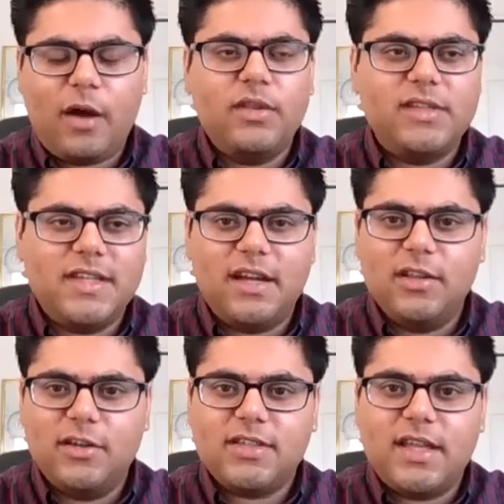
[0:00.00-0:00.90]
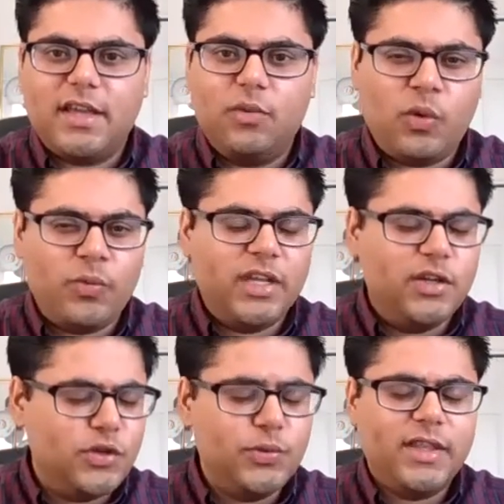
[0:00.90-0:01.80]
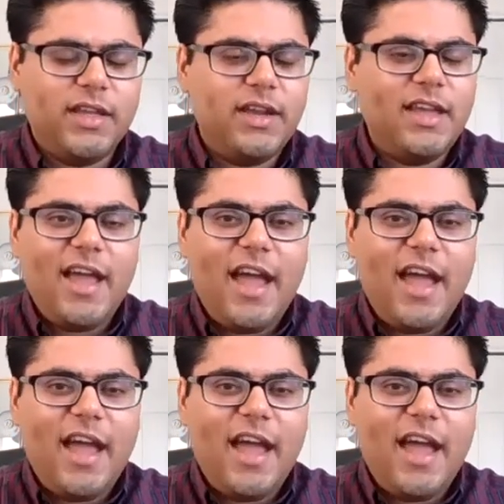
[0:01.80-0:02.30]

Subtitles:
this data looks like and what we can do with it.